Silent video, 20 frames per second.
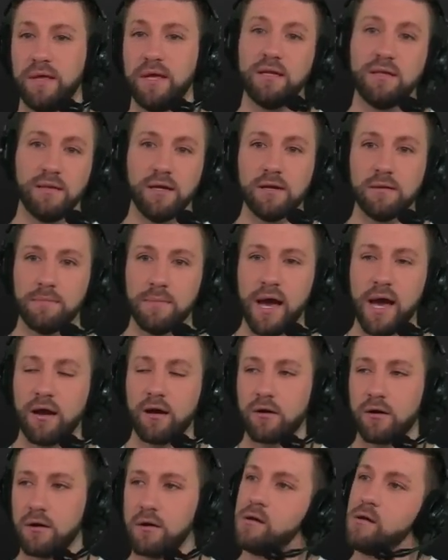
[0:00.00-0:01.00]
it did
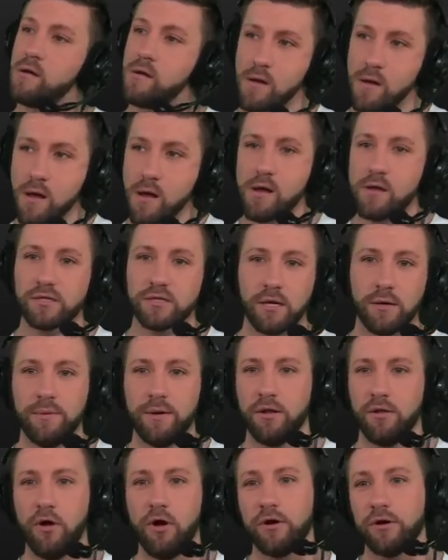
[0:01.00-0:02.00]
matter, it's going to be
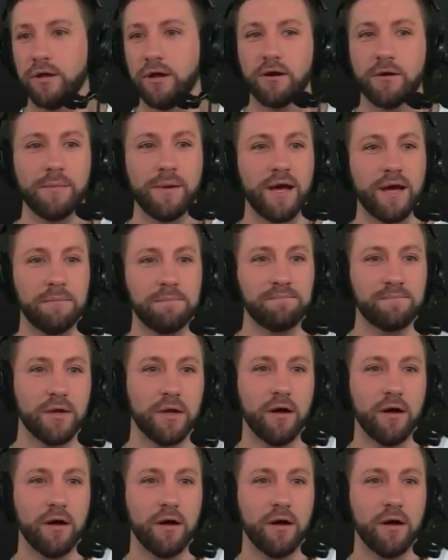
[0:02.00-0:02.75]
a long year, man.